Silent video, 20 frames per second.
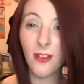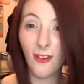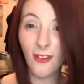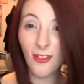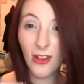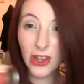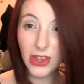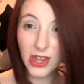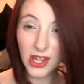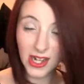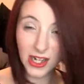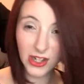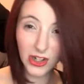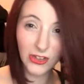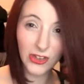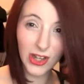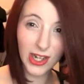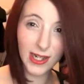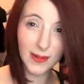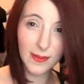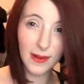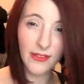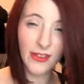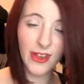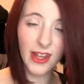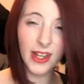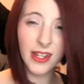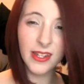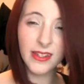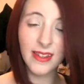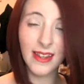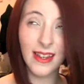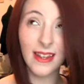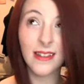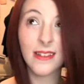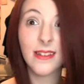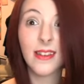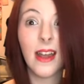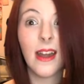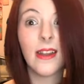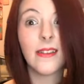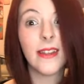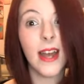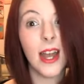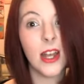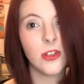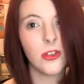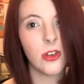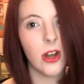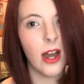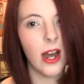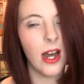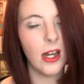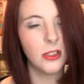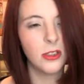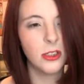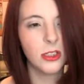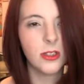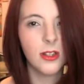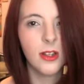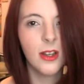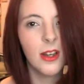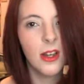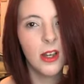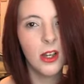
the only thing I don't like about this is that it dyes your hands.